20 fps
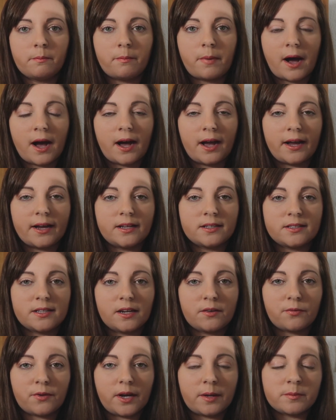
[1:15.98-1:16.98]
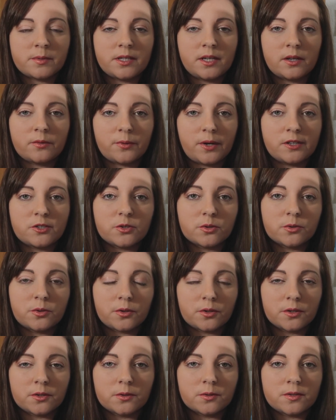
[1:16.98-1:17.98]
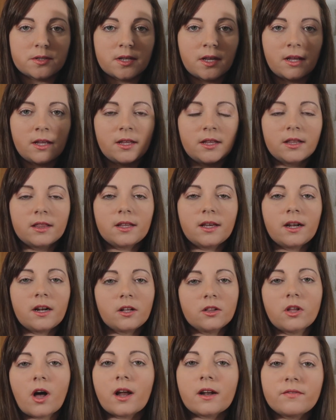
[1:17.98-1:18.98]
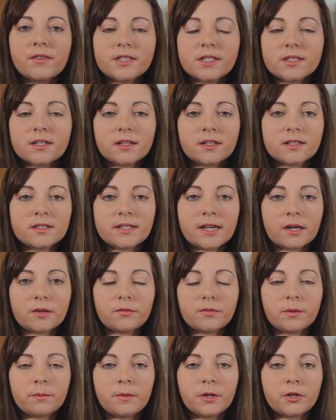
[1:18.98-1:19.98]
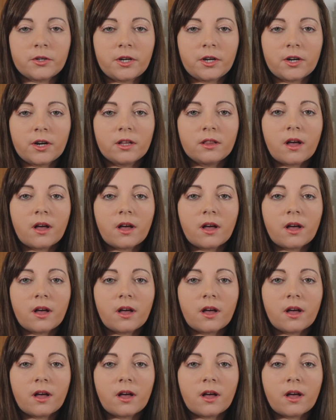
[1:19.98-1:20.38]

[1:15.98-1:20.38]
by Dave Ramsey and Rachel Cruze, then a lot of this is going to sound familiar.